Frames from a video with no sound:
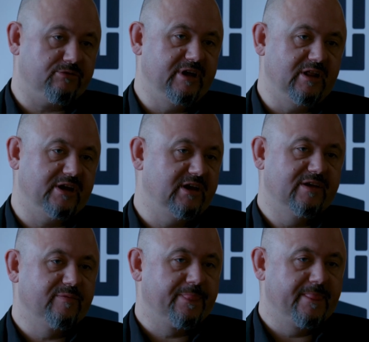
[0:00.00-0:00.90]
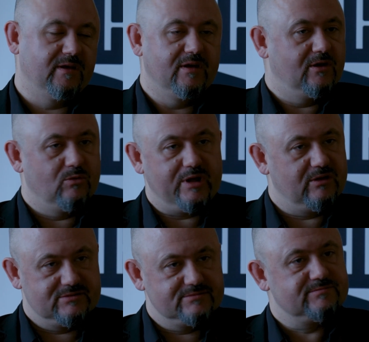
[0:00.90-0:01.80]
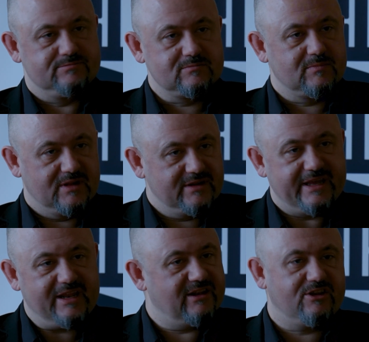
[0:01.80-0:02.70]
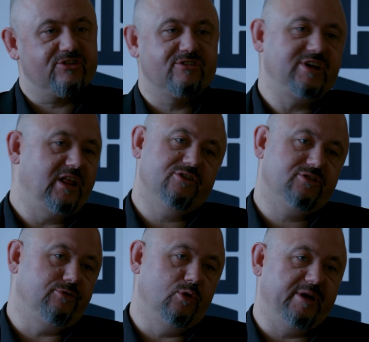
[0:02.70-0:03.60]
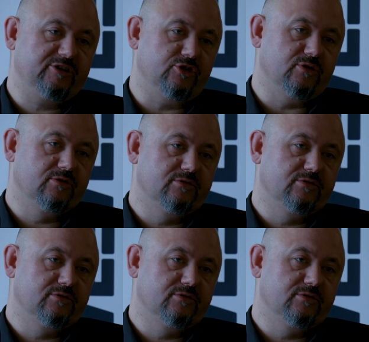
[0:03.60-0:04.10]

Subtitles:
feeling, well, it doesn't tell us the full picture.